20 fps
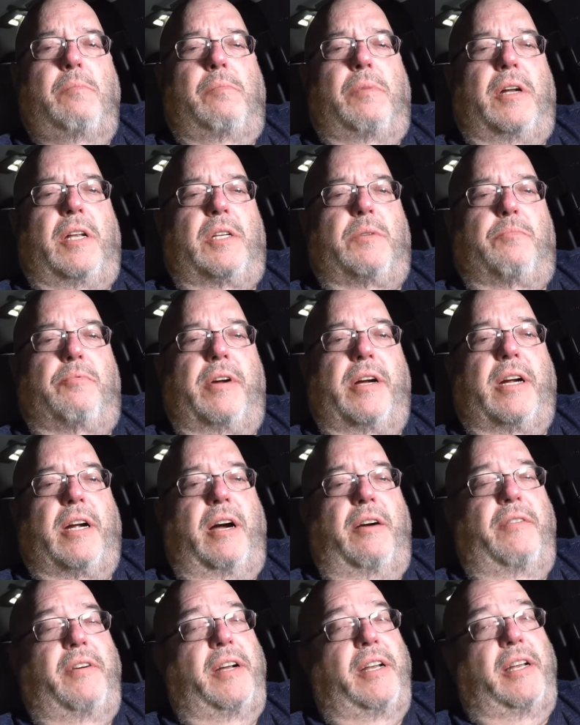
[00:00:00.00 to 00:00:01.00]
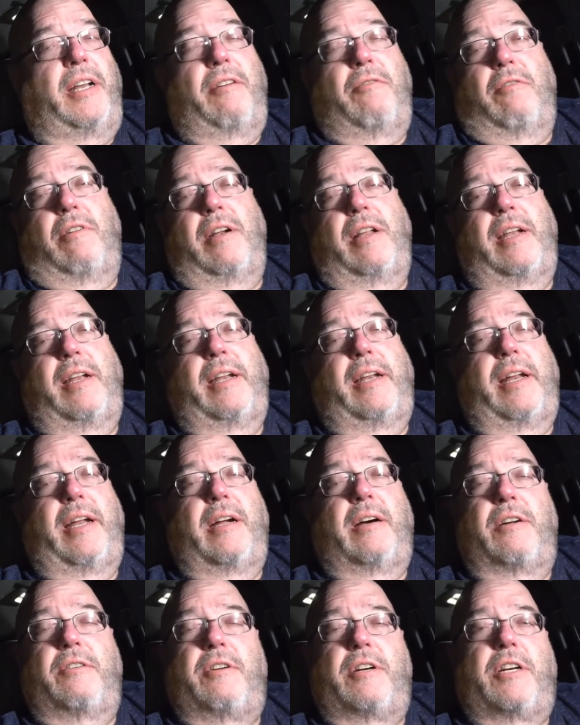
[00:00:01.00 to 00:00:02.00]
but it's brick oven and they run it at
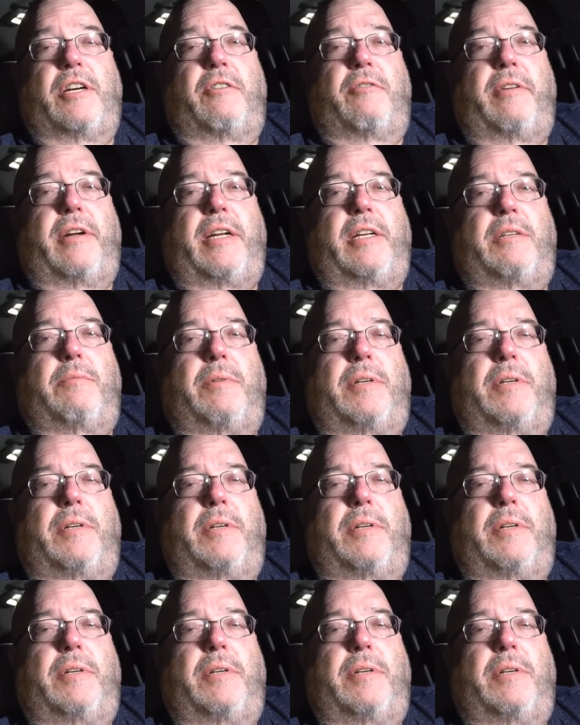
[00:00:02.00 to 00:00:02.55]
800 degrees.